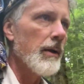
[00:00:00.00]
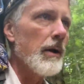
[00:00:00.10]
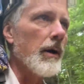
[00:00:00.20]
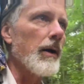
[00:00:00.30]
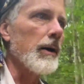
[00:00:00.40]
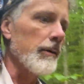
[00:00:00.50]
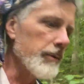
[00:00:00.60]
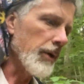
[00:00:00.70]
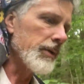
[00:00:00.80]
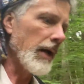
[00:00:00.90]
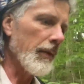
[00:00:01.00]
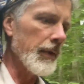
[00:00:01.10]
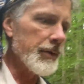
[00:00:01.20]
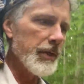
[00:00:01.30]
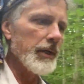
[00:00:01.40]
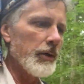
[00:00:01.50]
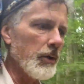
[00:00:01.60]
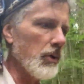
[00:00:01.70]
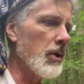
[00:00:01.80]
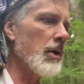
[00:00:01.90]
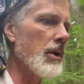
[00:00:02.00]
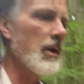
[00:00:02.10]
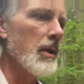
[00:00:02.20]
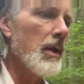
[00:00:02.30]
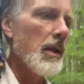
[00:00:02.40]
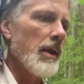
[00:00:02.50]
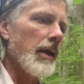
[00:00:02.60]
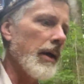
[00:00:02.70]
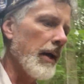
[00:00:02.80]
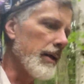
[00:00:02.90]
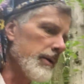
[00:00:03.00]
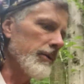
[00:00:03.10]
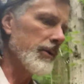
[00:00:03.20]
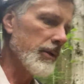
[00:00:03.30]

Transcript: go down this hill and